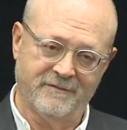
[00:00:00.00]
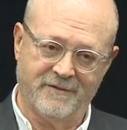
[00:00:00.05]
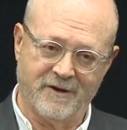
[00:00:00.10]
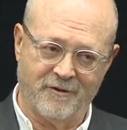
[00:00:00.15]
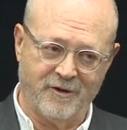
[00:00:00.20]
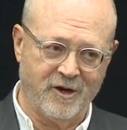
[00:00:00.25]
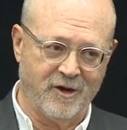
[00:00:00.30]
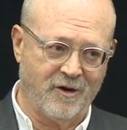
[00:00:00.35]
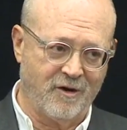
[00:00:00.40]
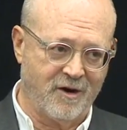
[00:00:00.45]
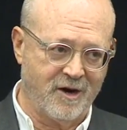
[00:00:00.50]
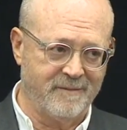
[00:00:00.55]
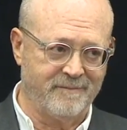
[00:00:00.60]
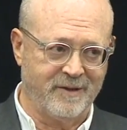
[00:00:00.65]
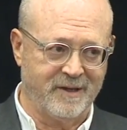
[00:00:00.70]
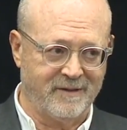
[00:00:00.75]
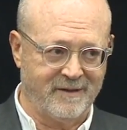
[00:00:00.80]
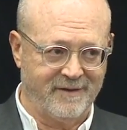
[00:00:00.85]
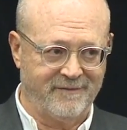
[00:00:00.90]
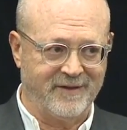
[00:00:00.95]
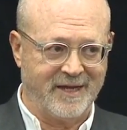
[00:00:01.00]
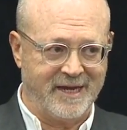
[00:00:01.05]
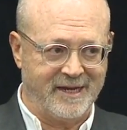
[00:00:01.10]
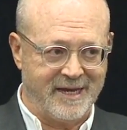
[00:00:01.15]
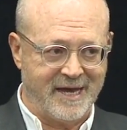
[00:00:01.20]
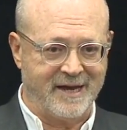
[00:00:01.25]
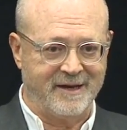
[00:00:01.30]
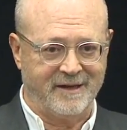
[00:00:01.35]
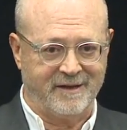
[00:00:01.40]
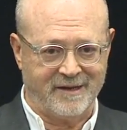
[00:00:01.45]
Very hard, but if they
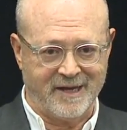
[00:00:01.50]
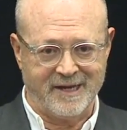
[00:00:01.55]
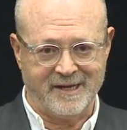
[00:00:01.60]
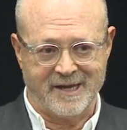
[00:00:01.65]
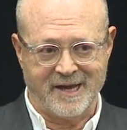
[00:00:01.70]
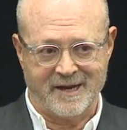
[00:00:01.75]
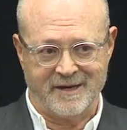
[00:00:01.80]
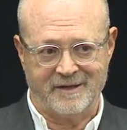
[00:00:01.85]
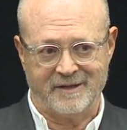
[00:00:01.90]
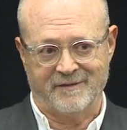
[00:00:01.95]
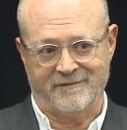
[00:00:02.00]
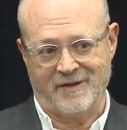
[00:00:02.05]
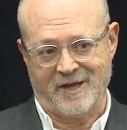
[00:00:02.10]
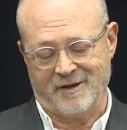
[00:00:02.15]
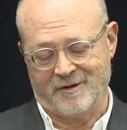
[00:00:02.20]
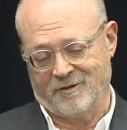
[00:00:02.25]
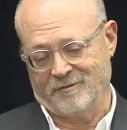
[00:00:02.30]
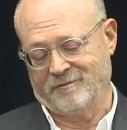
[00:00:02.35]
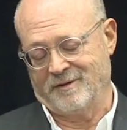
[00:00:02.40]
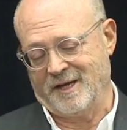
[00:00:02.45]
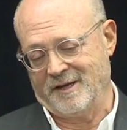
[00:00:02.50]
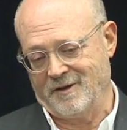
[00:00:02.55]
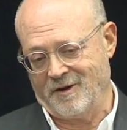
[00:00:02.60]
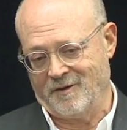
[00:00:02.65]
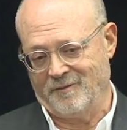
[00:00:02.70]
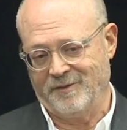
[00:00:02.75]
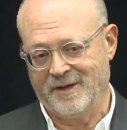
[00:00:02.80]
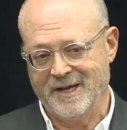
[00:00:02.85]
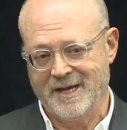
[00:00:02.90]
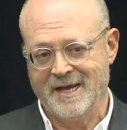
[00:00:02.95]
get it, they get it, and if they don't, they
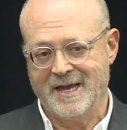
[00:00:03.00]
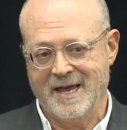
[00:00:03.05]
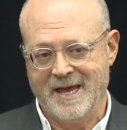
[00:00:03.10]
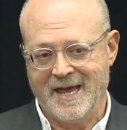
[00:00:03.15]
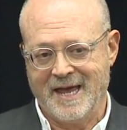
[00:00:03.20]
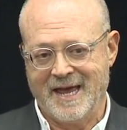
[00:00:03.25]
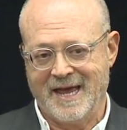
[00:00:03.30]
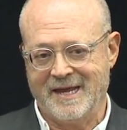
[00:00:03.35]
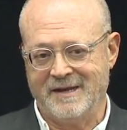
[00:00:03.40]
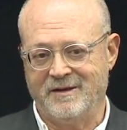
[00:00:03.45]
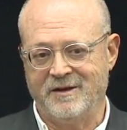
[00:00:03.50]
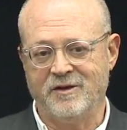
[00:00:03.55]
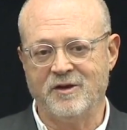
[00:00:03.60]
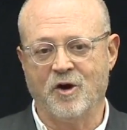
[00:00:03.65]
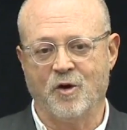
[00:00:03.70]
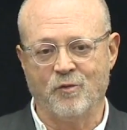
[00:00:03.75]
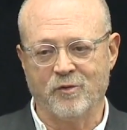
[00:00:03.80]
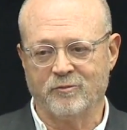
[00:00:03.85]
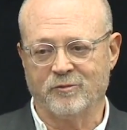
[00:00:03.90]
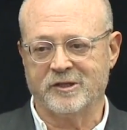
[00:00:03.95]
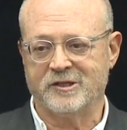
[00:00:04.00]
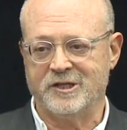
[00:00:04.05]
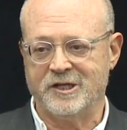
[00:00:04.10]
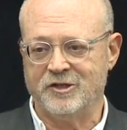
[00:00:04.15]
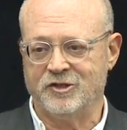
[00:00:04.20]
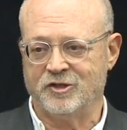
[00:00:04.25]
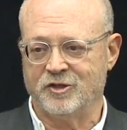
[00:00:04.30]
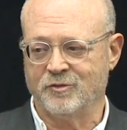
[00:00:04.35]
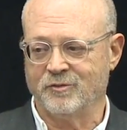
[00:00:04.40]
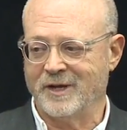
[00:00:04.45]
don't. And no one will
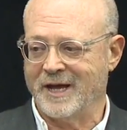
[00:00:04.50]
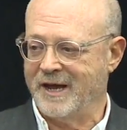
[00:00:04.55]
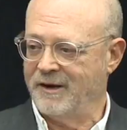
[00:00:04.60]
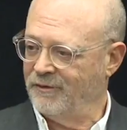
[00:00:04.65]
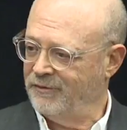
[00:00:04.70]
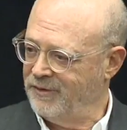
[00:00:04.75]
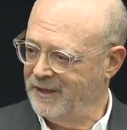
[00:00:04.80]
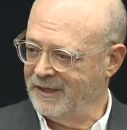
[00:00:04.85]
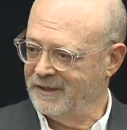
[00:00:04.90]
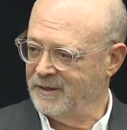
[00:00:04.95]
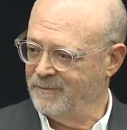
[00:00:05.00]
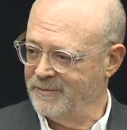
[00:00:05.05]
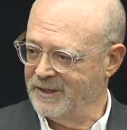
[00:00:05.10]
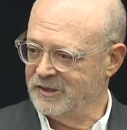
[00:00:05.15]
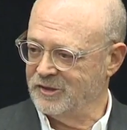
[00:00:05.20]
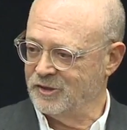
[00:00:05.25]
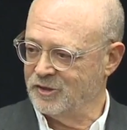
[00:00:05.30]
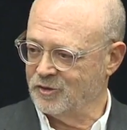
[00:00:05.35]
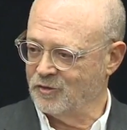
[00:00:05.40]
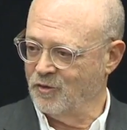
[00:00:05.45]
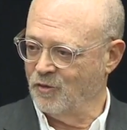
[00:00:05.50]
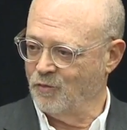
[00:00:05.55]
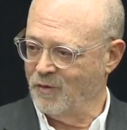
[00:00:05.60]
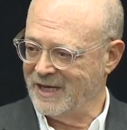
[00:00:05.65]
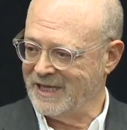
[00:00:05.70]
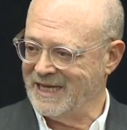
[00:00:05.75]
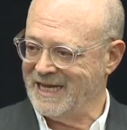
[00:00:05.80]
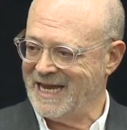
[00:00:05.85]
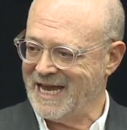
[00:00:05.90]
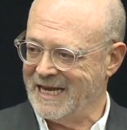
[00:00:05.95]
teach you, I don't think at the business school,
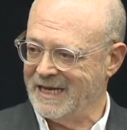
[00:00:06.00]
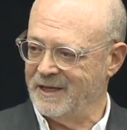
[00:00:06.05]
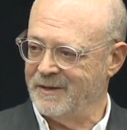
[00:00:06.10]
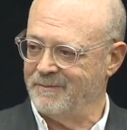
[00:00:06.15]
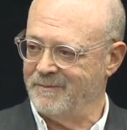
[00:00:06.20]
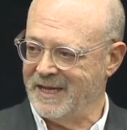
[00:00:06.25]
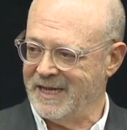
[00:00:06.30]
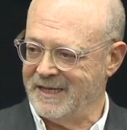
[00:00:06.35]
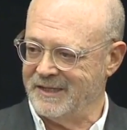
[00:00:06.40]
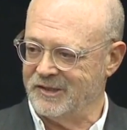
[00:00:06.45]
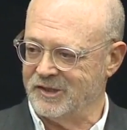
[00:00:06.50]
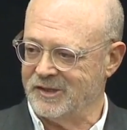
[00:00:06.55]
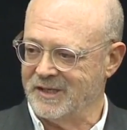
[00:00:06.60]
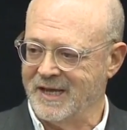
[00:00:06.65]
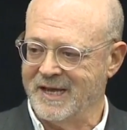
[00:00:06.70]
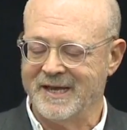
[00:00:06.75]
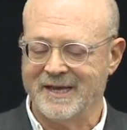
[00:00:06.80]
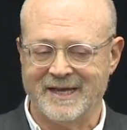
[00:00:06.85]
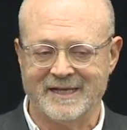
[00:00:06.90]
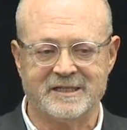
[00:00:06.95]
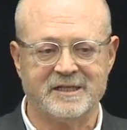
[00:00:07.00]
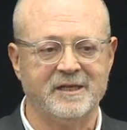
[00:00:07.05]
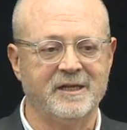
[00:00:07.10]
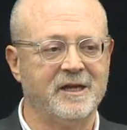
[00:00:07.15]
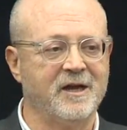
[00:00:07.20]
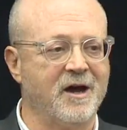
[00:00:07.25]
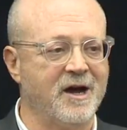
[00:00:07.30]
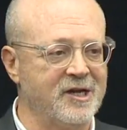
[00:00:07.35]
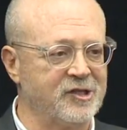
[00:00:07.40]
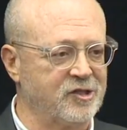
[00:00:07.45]
what get it means. It's in
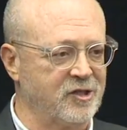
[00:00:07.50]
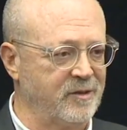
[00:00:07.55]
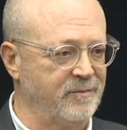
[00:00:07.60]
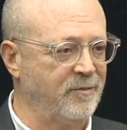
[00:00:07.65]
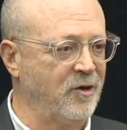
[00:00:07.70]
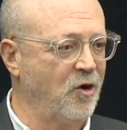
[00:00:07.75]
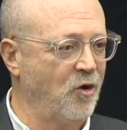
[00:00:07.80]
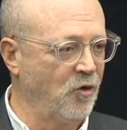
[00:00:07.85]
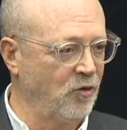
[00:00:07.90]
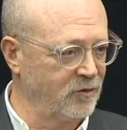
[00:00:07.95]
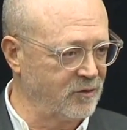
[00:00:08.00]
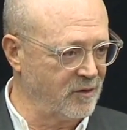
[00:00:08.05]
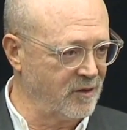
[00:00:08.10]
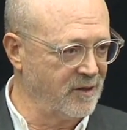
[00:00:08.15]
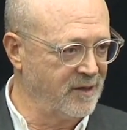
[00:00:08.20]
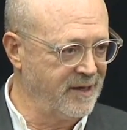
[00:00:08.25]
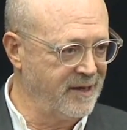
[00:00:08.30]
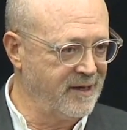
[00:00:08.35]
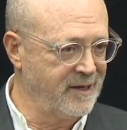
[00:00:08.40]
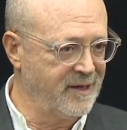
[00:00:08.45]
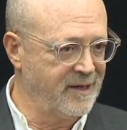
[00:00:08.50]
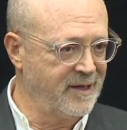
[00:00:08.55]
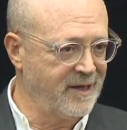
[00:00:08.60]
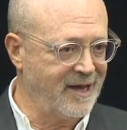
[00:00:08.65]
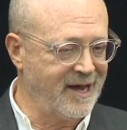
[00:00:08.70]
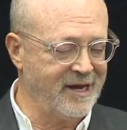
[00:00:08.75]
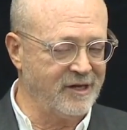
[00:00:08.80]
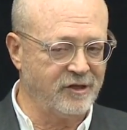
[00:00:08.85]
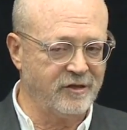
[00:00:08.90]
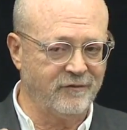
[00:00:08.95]
the eyes of the beholder.
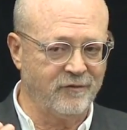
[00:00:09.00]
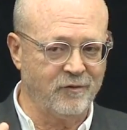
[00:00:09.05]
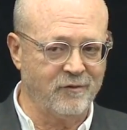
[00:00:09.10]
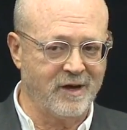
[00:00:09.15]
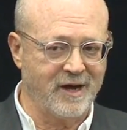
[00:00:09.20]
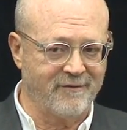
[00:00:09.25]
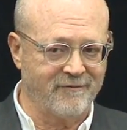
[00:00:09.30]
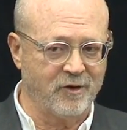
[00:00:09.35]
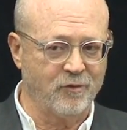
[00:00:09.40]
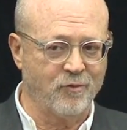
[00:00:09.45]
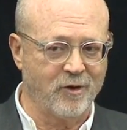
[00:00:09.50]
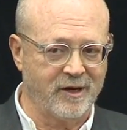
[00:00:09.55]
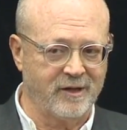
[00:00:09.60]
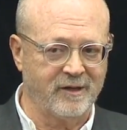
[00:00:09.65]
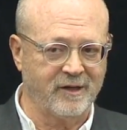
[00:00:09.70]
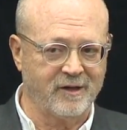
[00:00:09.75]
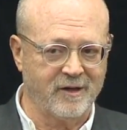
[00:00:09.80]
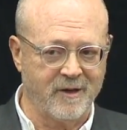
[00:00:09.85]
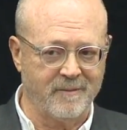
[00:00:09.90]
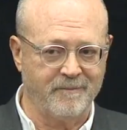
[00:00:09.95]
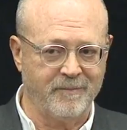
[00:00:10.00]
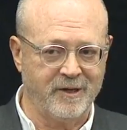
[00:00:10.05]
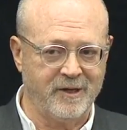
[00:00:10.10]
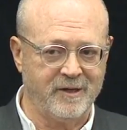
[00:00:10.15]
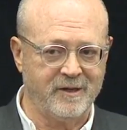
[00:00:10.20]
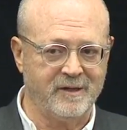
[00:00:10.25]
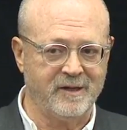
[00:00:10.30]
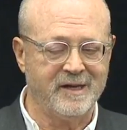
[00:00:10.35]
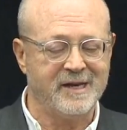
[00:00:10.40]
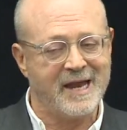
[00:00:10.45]
I interview everyone in the
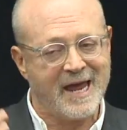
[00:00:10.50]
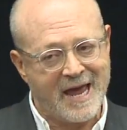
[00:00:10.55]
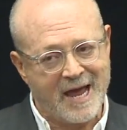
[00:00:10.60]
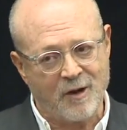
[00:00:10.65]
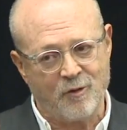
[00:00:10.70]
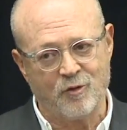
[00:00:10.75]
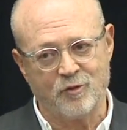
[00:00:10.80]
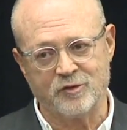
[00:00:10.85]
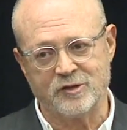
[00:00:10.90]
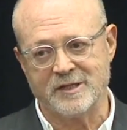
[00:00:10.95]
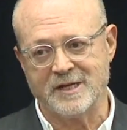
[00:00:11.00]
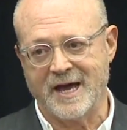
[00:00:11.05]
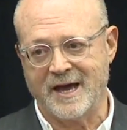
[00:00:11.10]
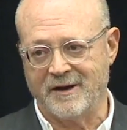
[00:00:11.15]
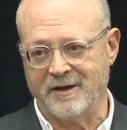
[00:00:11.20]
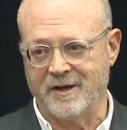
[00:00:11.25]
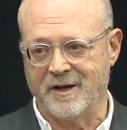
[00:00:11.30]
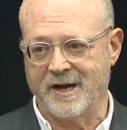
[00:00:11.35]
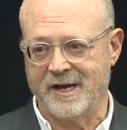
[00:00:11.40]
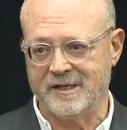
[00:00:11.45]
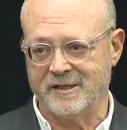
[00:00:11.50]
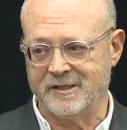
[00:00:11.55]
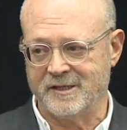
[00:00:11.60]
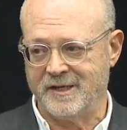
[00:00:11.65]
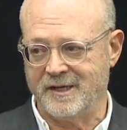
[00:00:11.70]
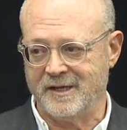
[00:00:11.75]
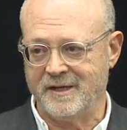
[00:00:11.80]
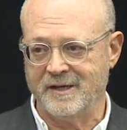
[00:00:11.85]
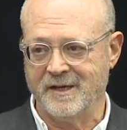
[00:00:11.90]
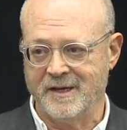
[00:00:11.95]
company now who's not in
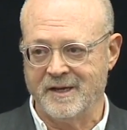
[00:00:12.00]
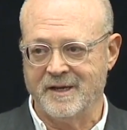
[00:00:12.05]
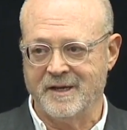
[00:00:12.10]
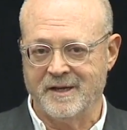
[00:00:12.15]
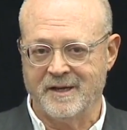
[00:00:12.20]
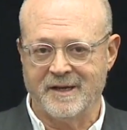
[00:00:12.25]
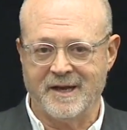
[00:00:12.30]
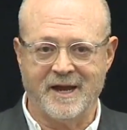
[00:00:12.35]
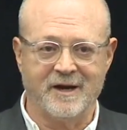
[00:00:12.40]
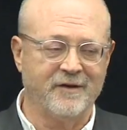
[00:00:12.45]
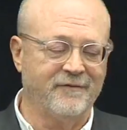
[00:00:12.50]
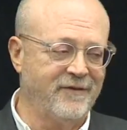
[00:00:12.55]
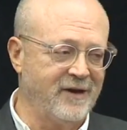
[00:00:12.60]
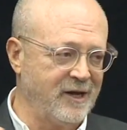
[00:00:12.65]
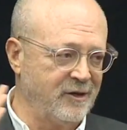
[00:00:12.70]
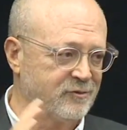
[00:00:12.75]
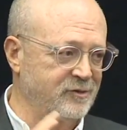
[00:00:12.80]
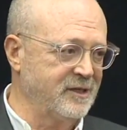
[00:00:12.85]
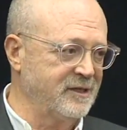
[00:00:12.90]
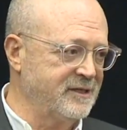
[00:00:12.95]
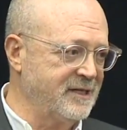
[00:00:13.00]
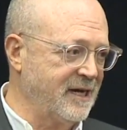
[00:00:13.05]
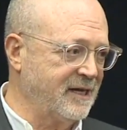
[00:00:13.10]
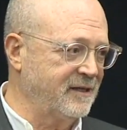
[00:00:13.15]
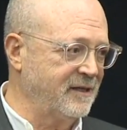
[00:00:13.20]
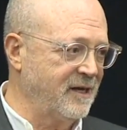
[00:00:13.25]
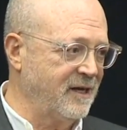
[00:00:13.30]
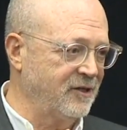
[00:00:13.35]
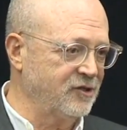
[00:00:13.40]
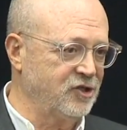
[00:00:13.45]
IT I don't know if anyone's in
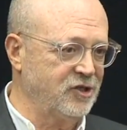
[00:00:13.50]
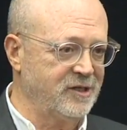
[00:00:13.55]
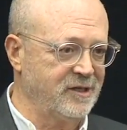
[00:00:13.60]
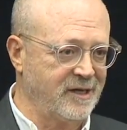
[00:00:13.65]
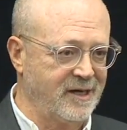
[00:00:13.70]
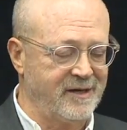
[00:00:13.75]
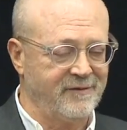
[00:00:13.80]
technology.